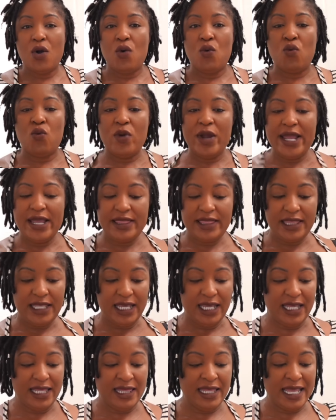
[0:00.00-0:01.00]
With
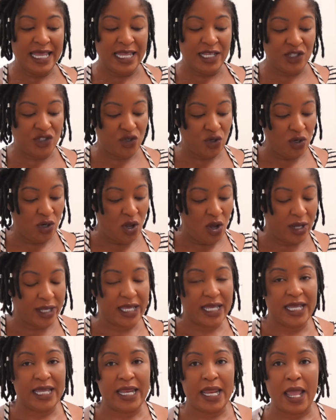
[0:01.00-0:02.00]
the
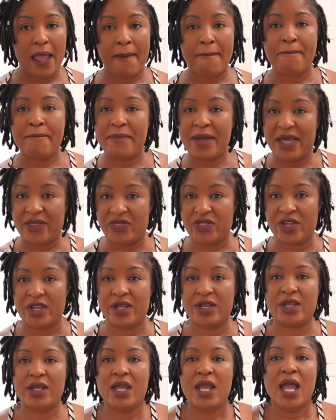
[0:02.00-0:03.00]
interlocking
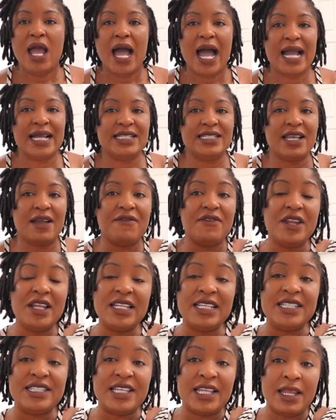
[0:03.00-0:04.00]
method, I
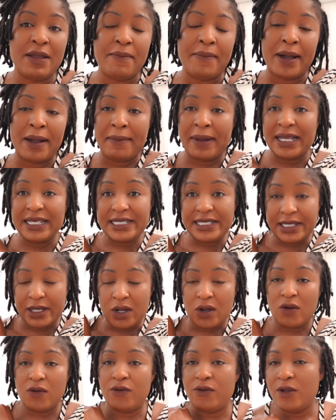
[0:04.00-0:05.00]
definitely did it by
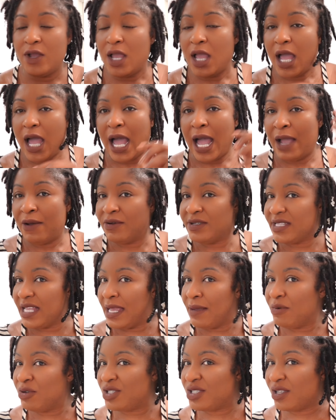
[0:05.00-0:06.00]
myself. I was
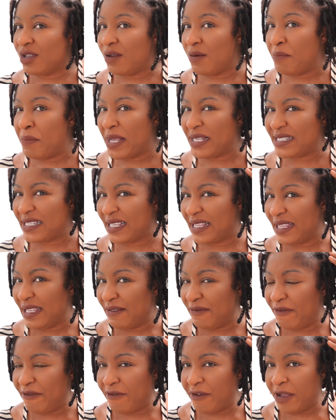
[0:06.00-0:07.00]
able to basically
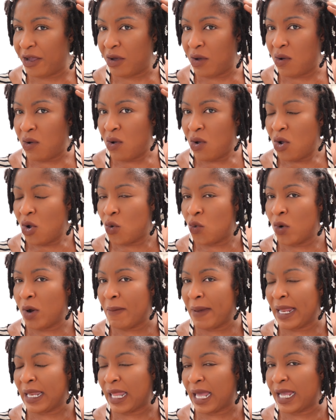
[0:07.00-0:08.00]
feel where
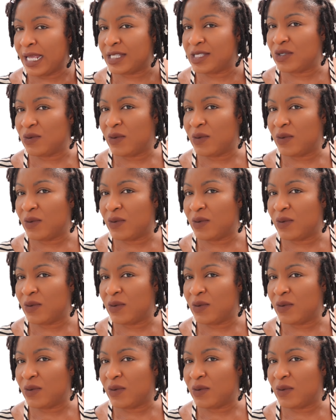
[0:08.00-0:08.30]
my lines